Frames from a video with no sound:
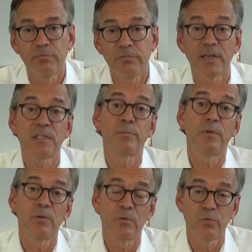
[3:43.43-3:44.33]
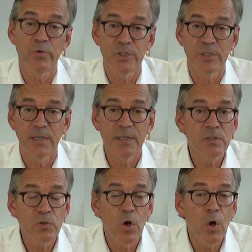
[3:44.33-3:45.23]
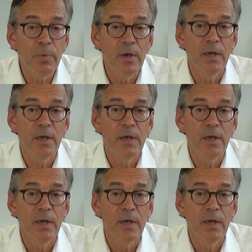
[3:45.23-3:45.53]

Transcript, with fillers: flexible or rigid endoscope,